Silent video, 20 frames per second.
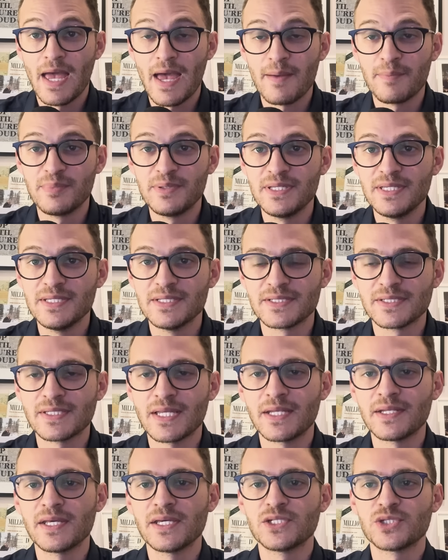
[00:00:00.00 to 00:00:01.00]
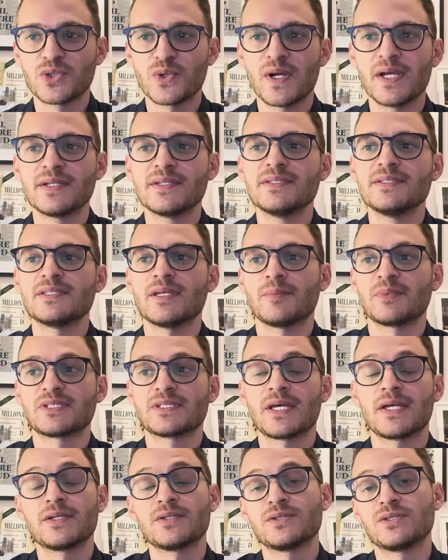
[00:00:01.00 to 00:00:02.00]
Happy Sunday, traders. I'm
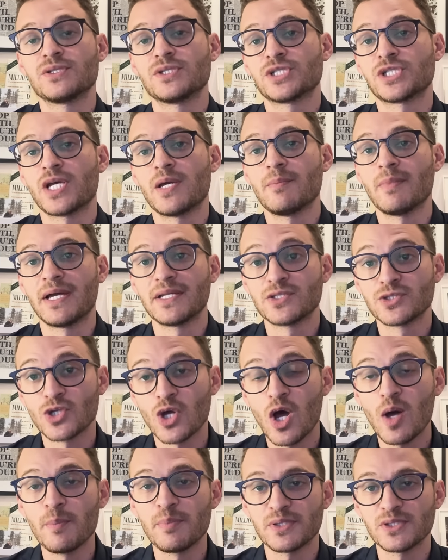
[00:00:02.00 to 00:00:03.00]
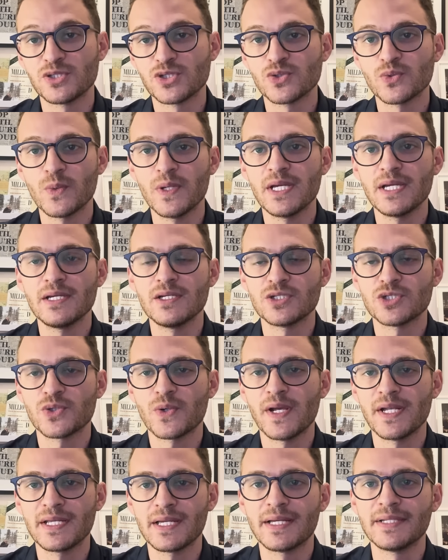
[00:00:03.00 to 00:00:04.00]
excited to share my top swing
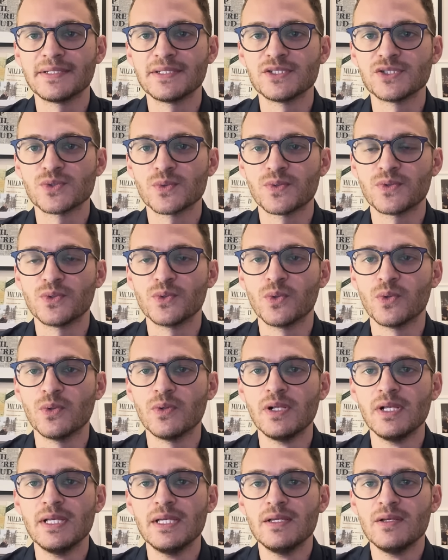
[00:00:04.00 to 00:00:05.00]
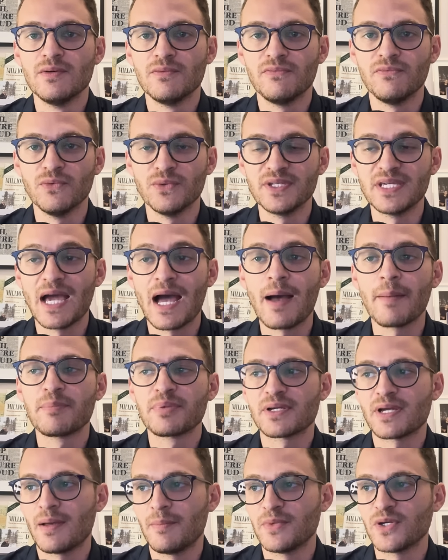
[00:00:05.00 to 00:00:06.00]
trading ideas with you all for the
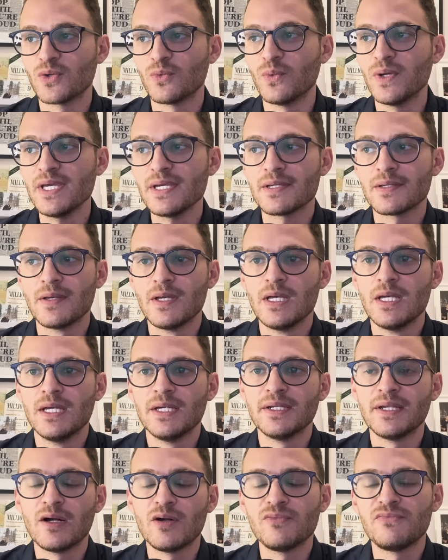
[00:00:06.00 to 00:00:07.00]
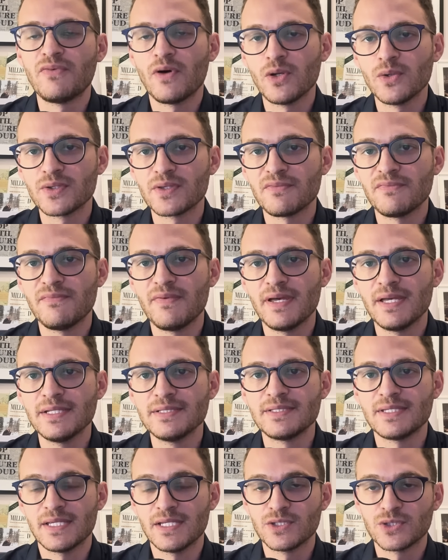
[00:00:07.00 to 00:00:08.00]
upcoming week. Now, following the
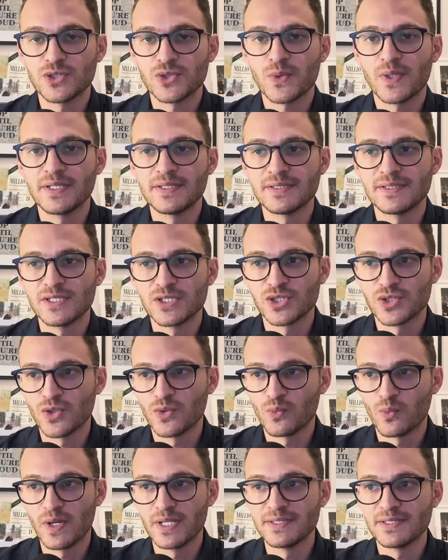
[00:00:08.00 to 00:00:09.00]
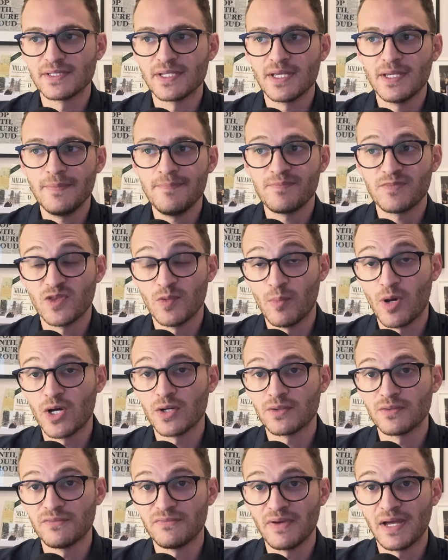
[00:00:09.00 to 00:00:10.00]
Fed's interest rate decision on Wednesday, the
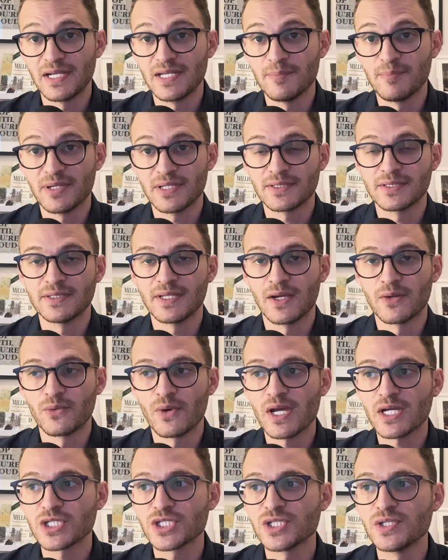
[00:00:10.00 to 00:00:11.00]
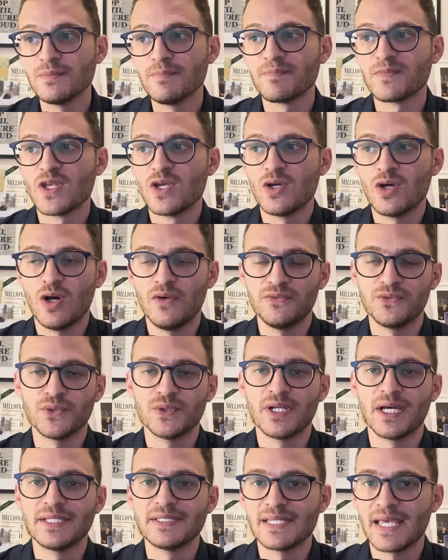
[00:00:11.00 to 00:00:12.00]
market finally picked a direction after a
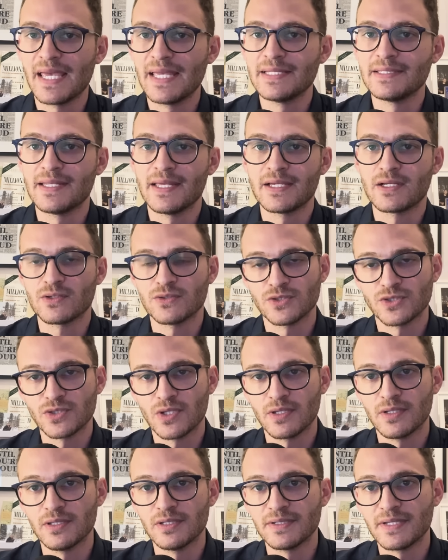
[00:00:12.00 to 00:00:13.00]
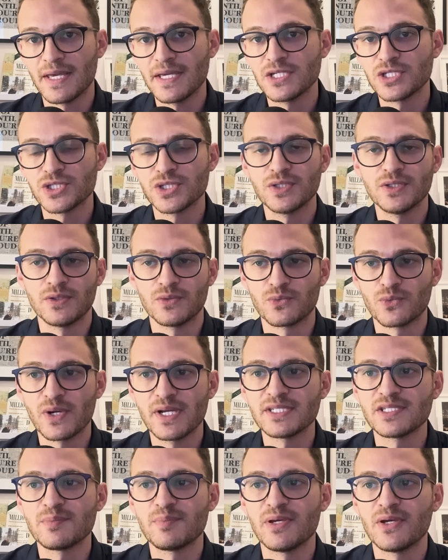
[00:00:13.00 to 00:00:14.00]
nice eight day consolidation and
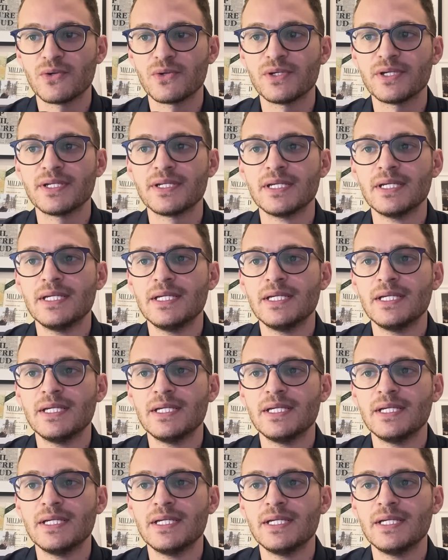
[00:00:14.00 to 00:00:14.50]
rest period.